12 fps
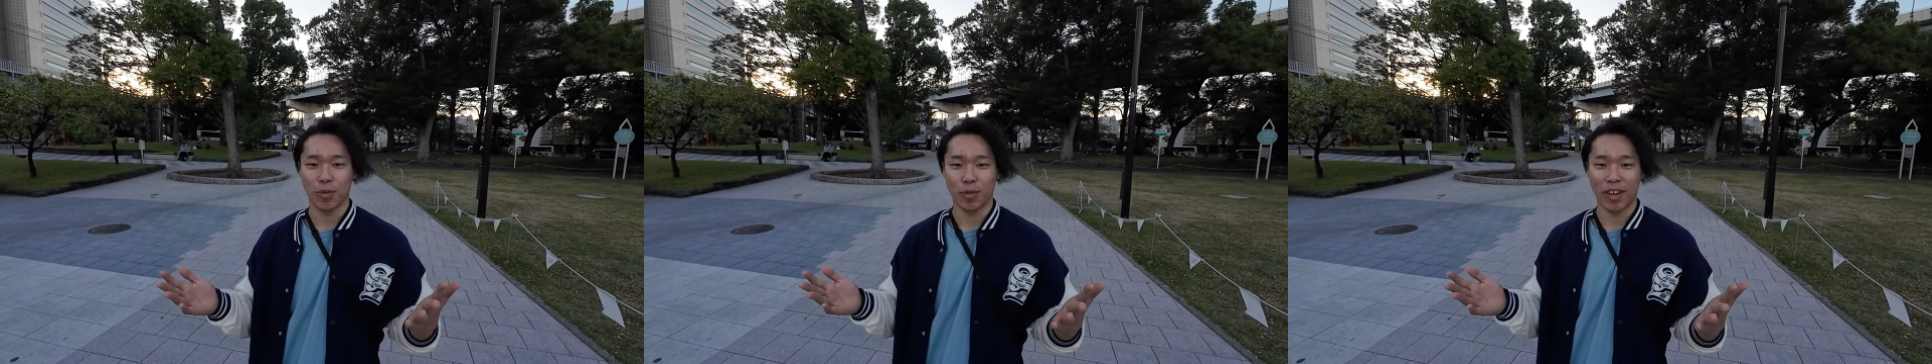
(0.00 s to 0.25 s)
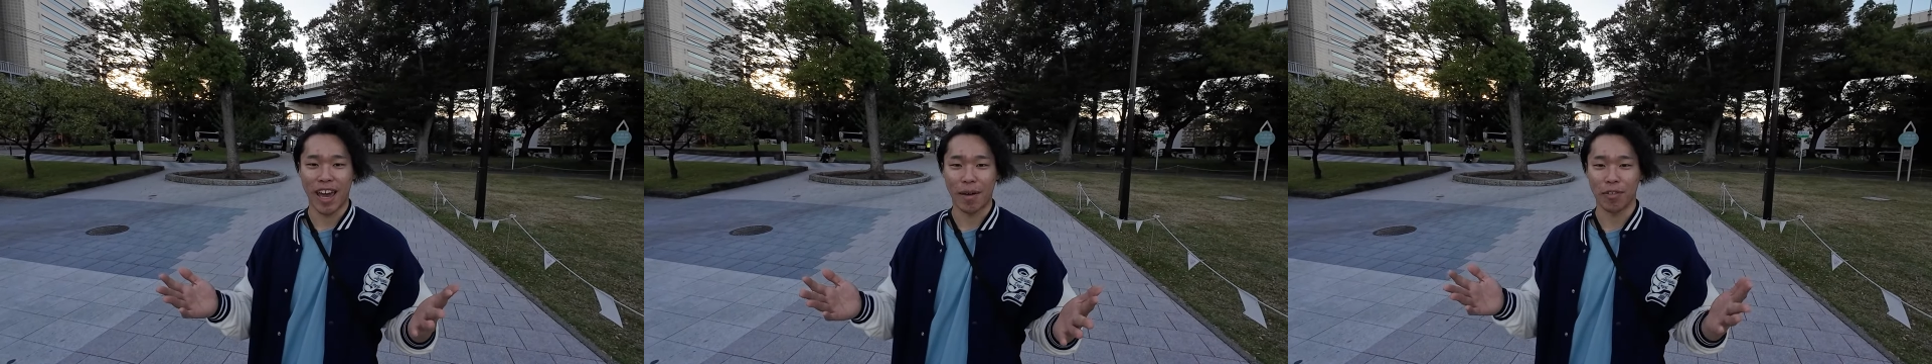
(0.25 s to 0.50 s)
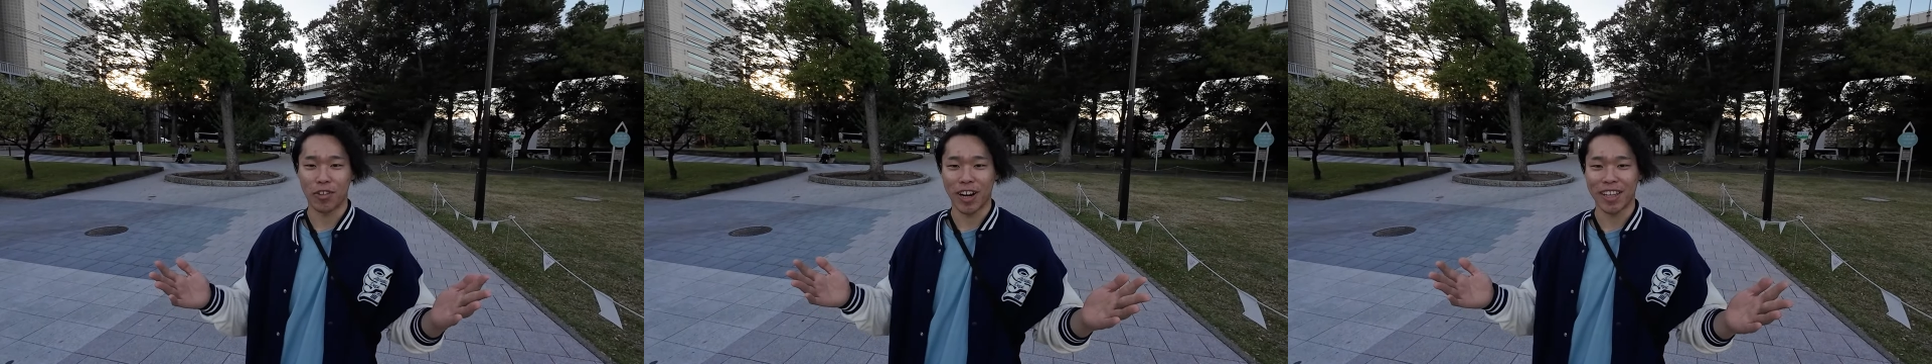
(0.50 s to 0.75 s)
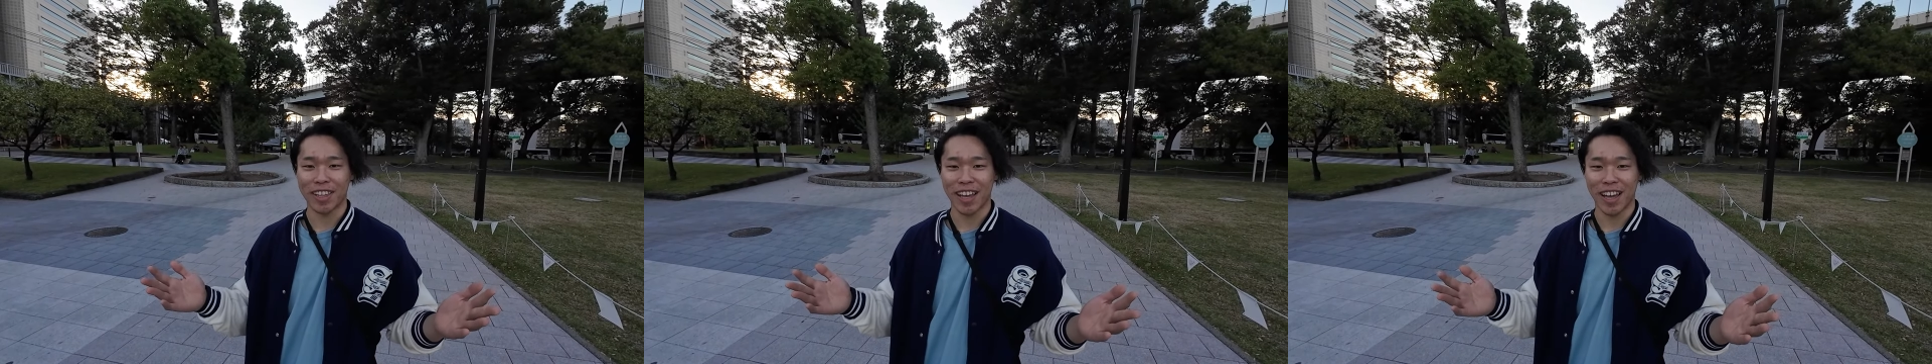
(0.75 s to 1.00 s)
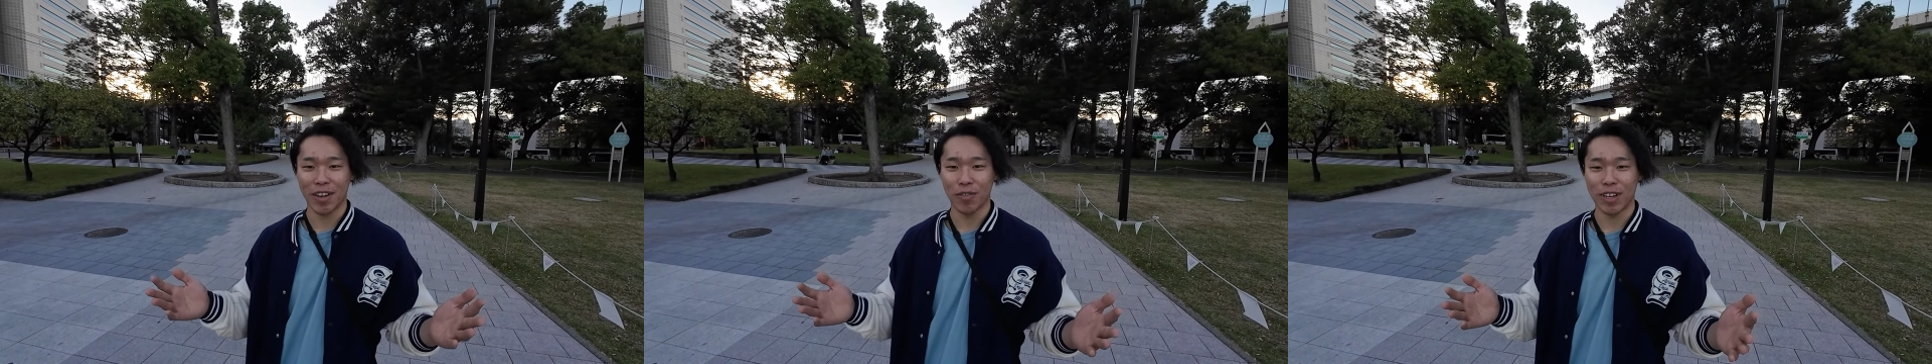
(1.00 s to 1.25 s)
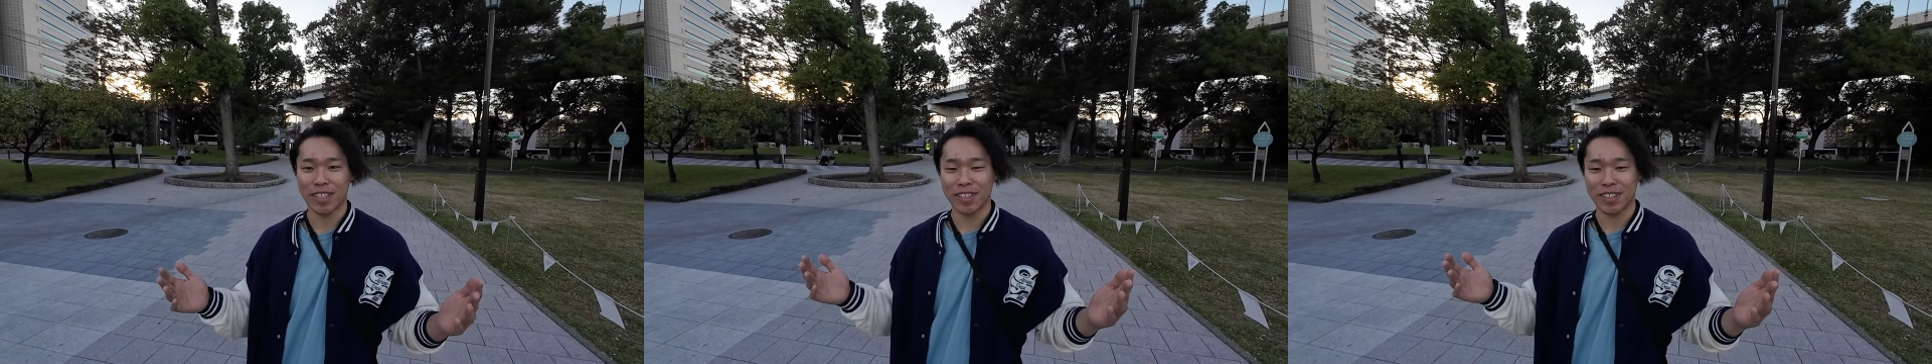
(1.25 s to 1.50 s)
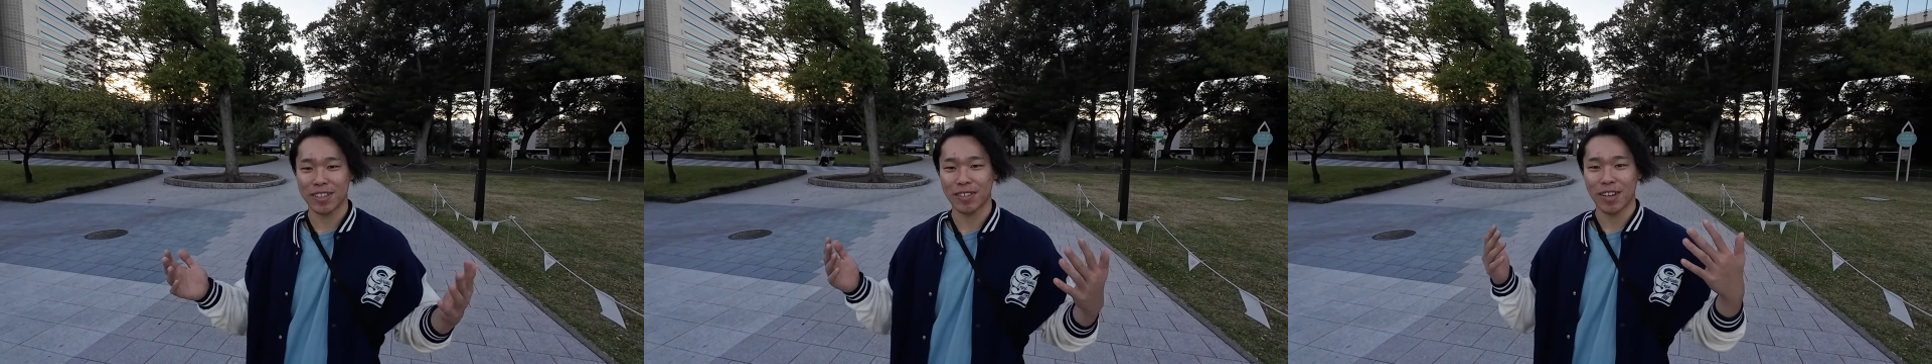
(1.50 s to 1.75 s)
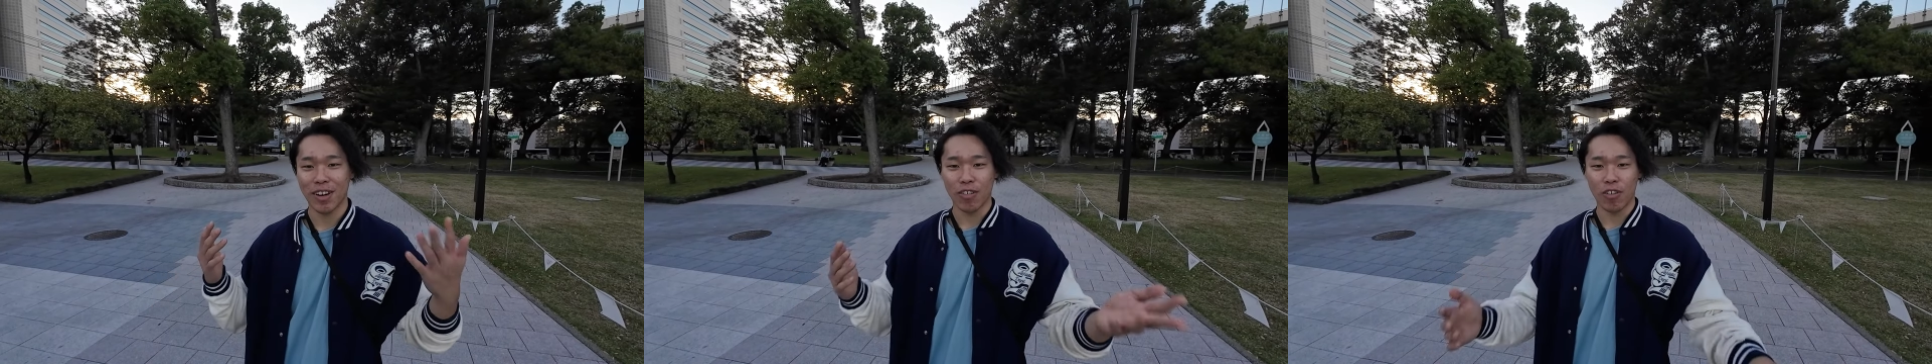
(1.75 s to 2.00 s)
we have great time with
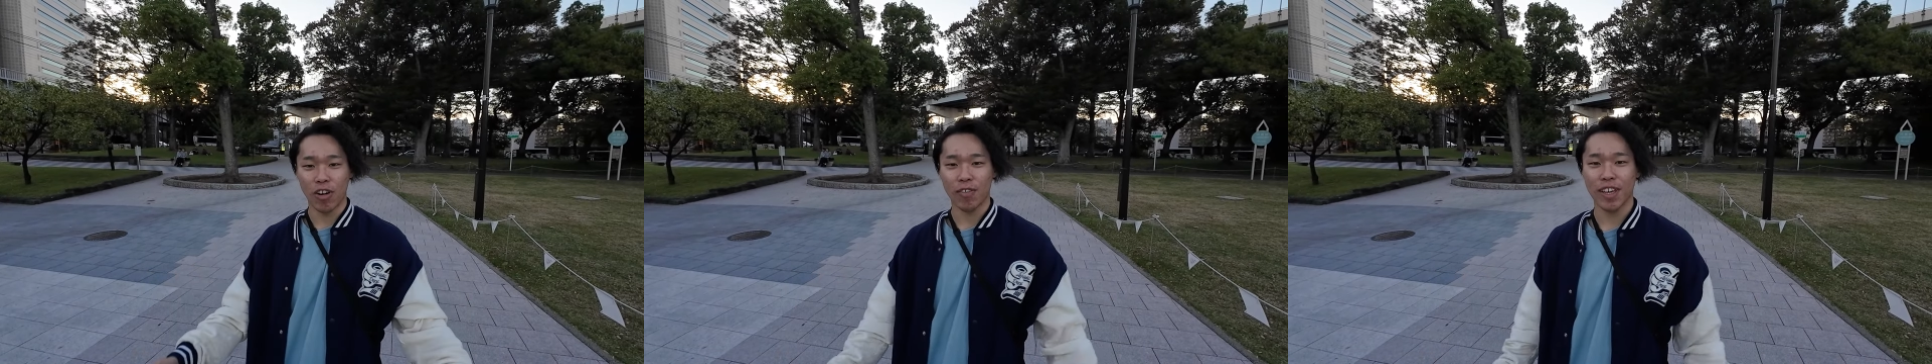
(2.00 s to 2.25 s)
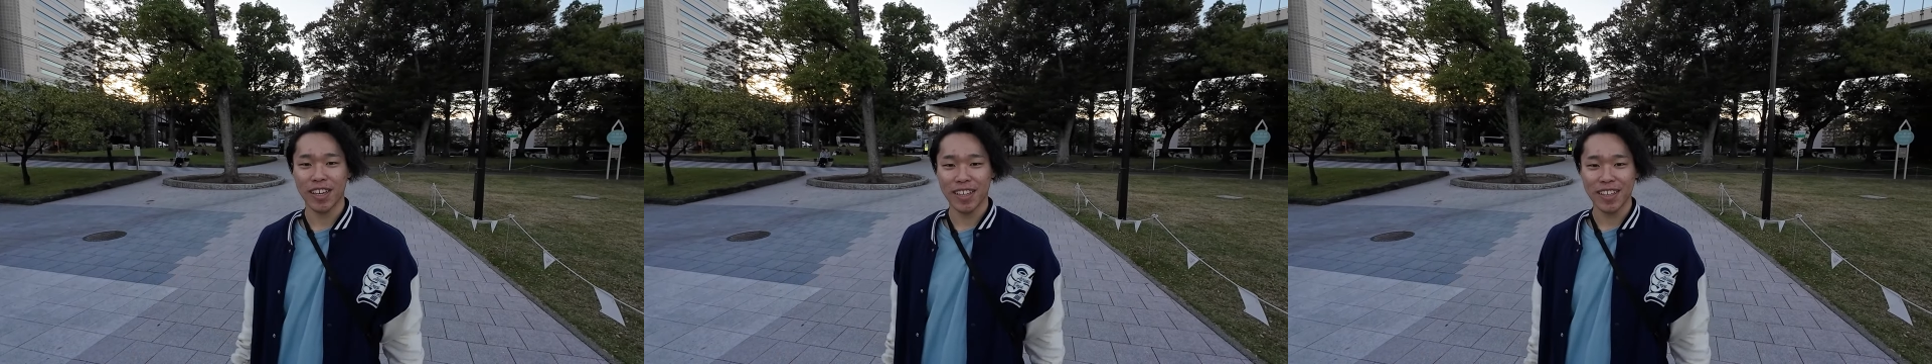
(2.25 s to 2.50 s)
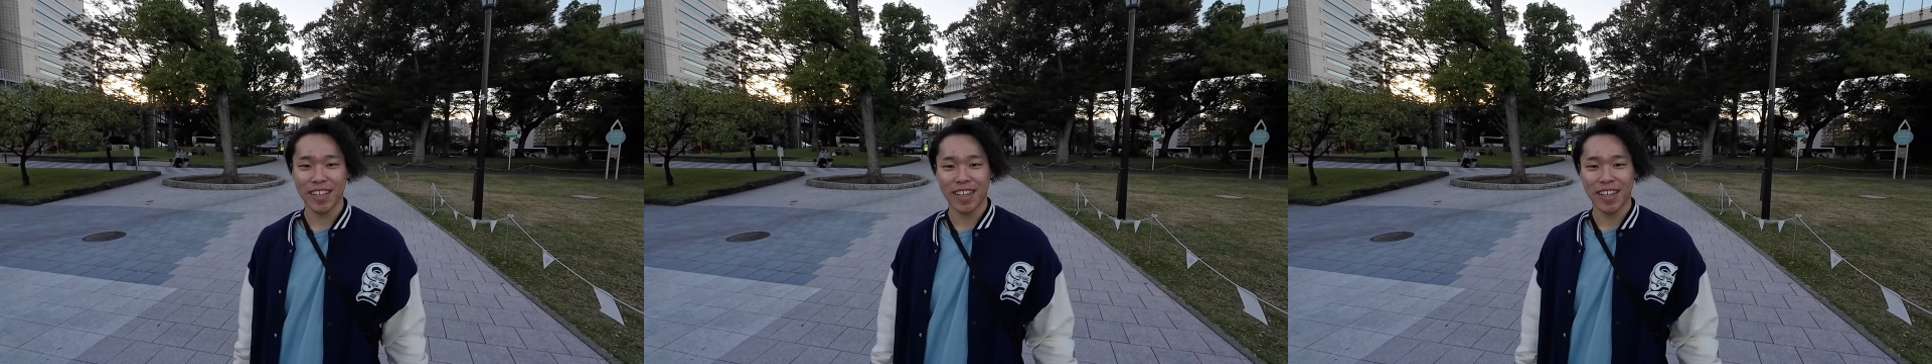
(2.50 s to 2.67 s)
Robbie.